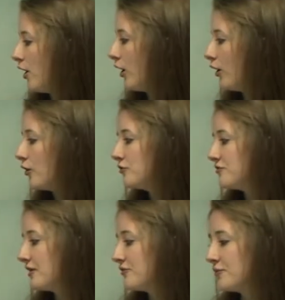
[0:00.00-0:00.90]
Her own
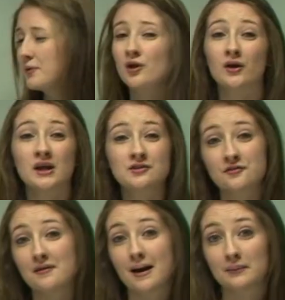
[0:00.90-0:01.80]
sense of belonging to
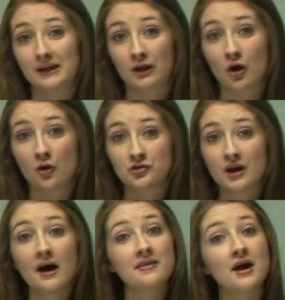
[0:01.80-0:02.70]
family and culture
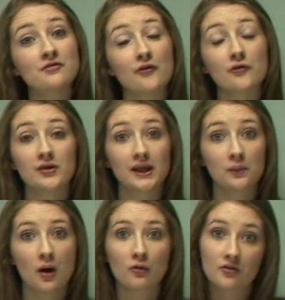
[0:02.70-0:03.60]
are therefore really
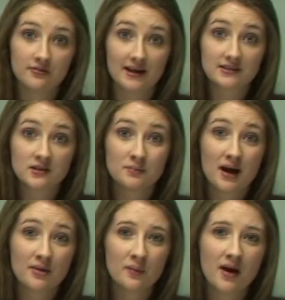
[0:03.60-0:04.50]
well reflected
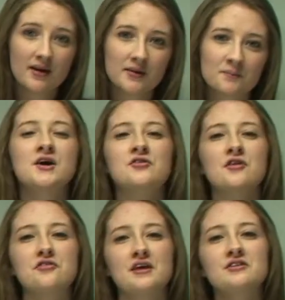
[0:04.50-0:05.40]
by the work. So
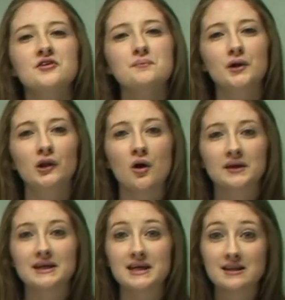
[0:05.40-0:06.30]
the sense of
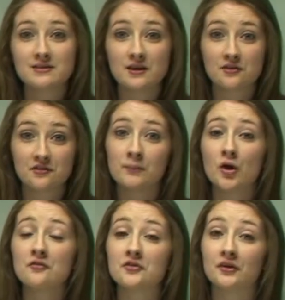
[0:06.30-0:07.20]
belonging in this
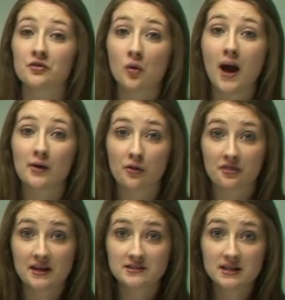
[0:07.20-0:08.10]
novel is quite
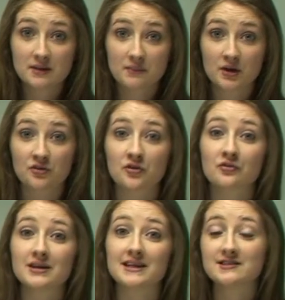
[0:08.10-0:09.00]
authentic because it
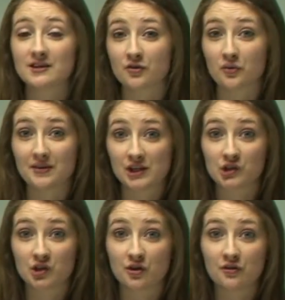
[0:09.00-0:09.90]
really deals with
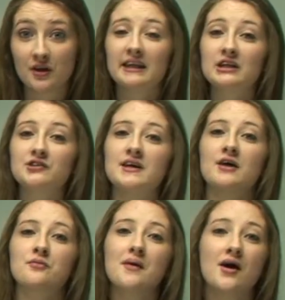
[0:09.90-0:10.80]
issues that she
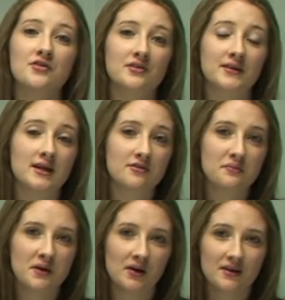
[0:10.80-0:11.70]
has personally
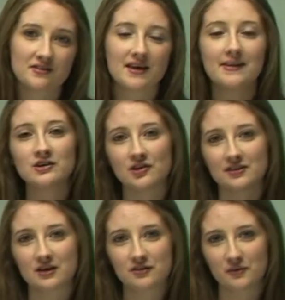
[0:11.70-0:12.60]
experienced and then just
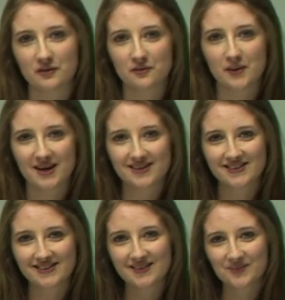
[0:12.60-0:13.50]
has to express.